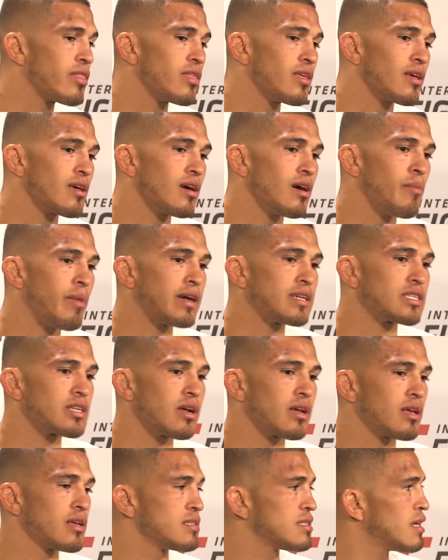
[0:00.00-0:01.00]
think uh, my
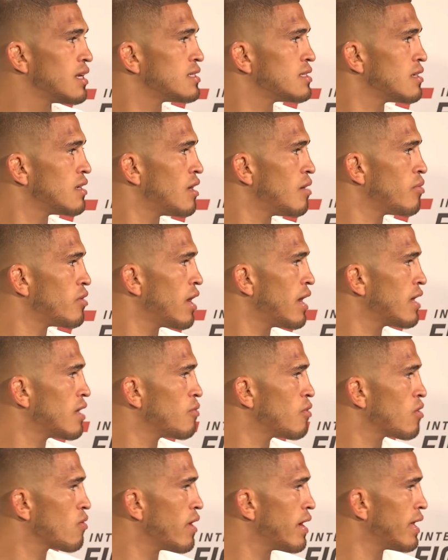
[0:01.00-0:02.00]
striking sets that up. And I hit
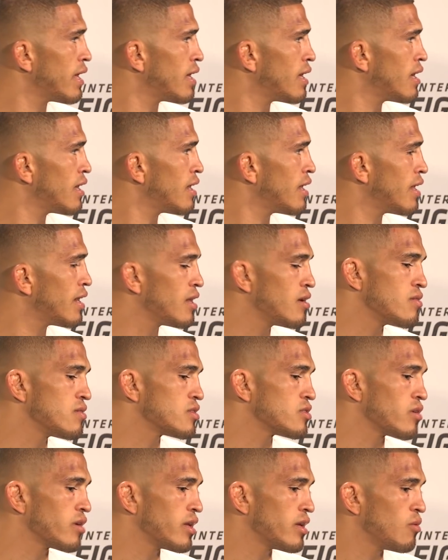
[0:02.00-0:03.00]
him with the right hand, and he
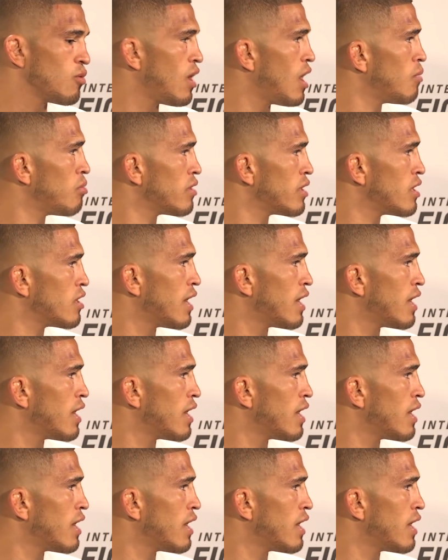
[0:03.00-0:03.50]
was already wobbly.